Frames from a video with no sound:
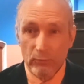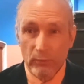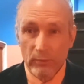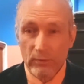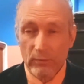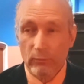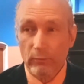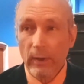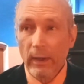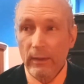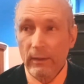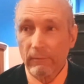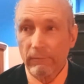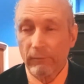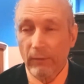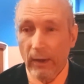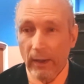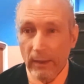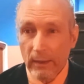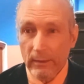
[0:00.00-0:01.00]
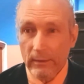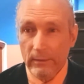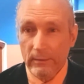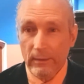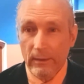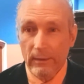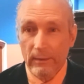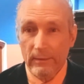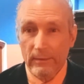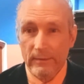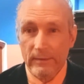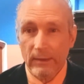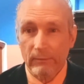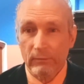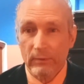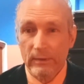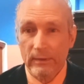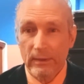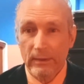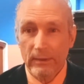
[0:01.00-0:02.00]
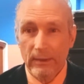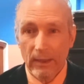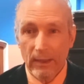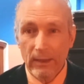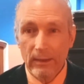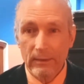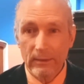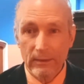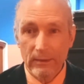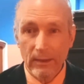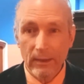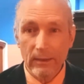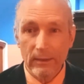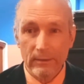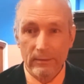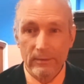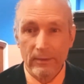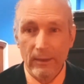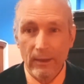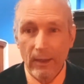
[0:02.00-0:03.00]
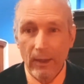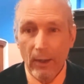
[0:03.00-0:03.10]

was ratified in 1788,